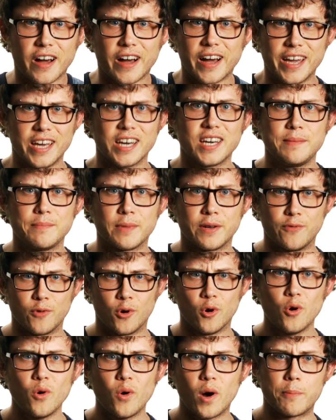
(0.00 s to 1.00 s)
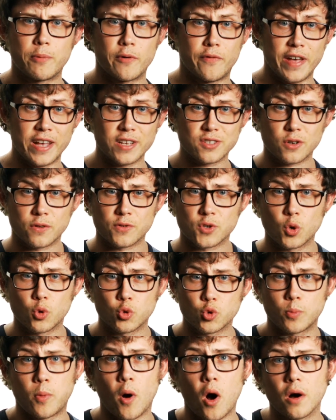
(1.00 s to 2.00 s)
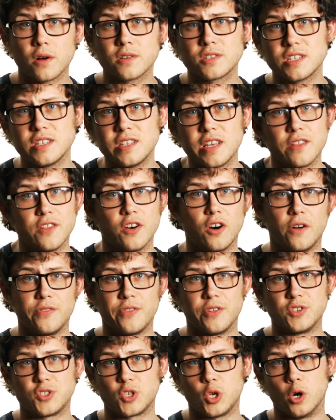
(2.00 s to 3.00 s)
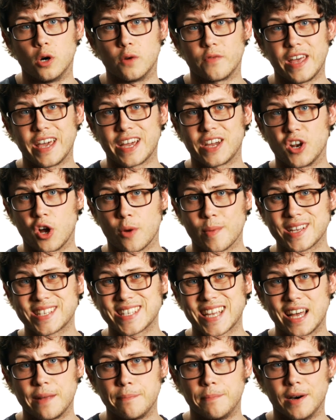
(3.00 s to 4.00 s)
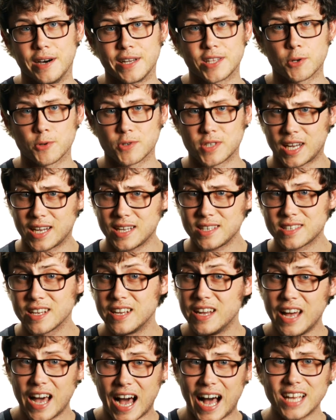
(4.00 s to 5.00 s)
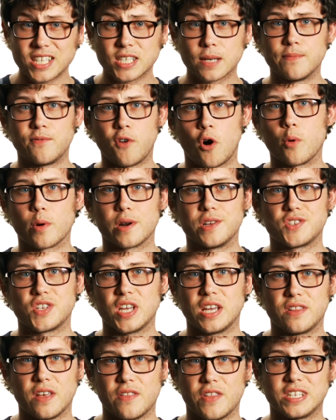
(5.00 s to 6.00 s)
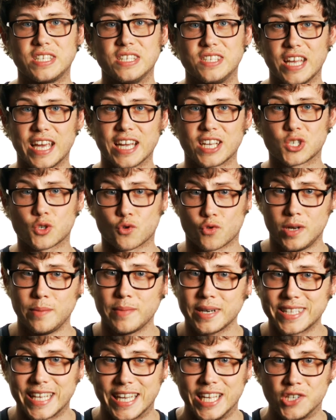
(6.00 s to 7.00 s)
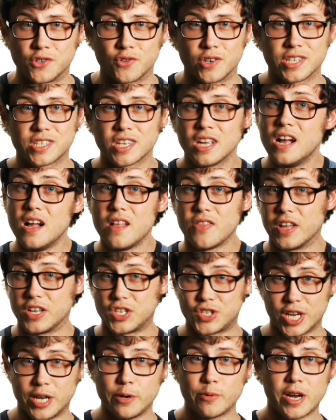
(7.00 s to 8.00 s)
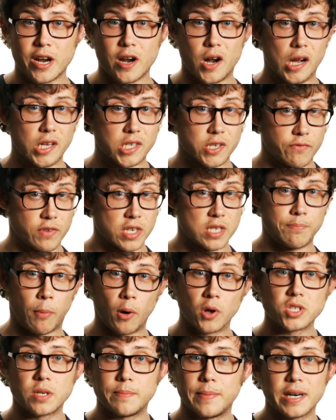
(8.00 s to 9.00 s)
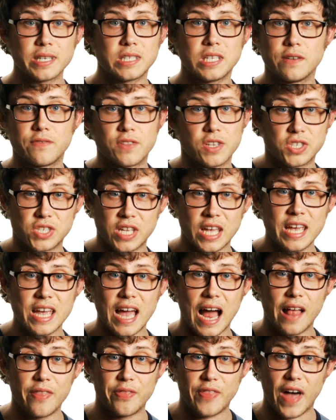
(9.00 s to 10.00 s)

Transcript: Eileen Munro, a professor of social policy at the London School of Economics and Political Science, has come forward and said that this is extremely dangerous, that childcare is a responsibility of the state and